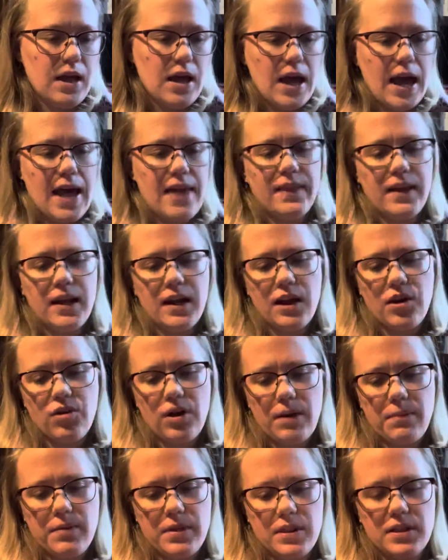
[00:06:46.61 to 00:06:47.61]
And then I
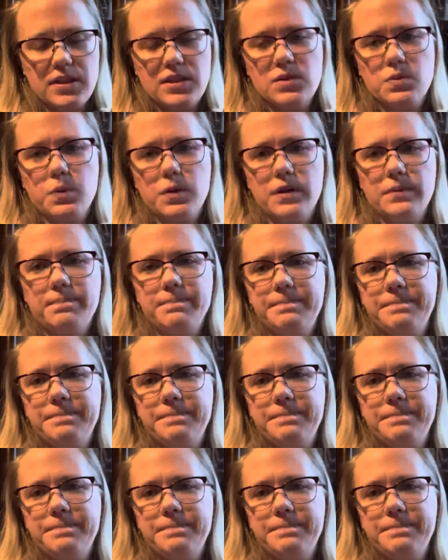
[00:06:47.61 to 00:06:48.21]
grabbed this one.